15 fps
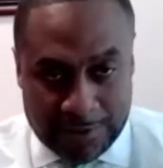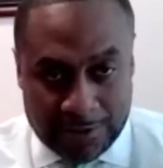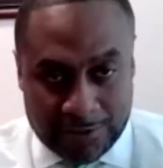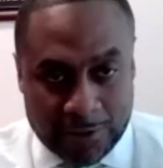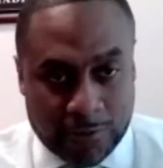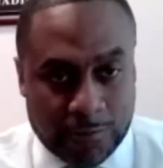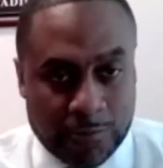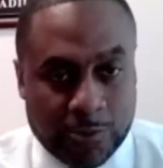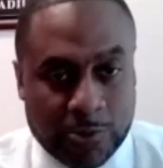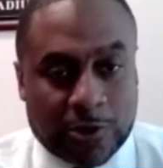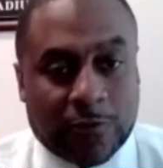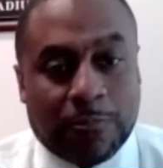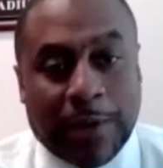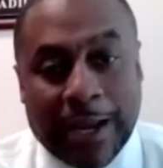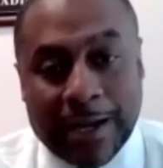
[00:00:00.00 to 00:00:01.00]
we're
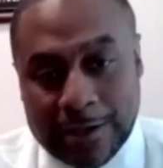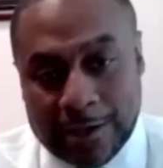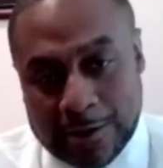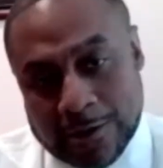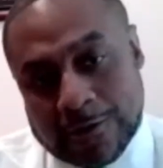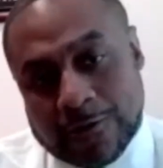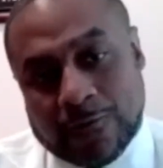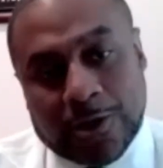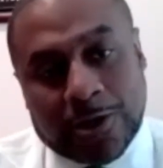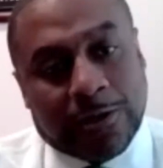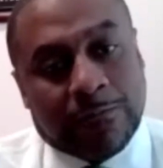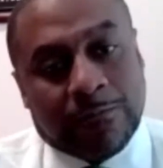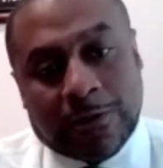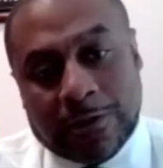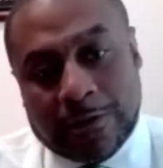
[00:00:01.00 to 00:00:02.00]
expanding our
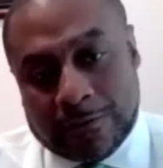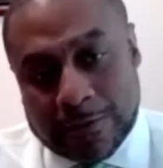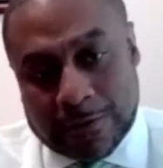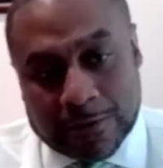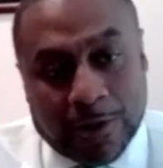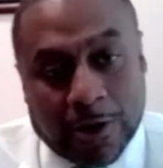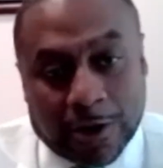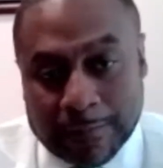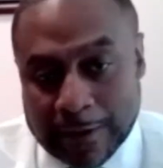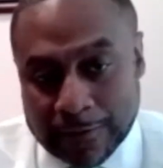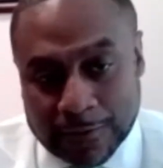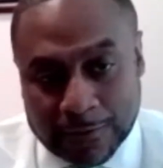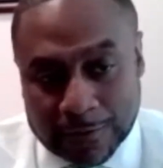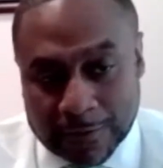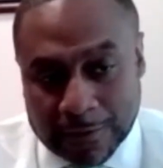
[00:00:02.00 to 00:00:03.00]
curriculum to talk
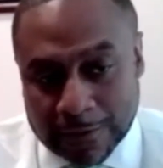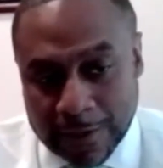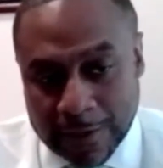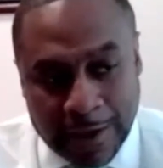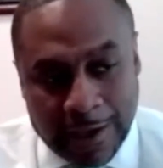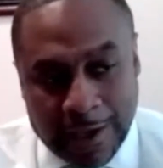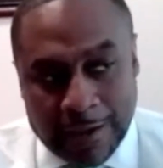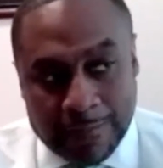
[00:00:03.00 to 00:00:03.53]
about those things.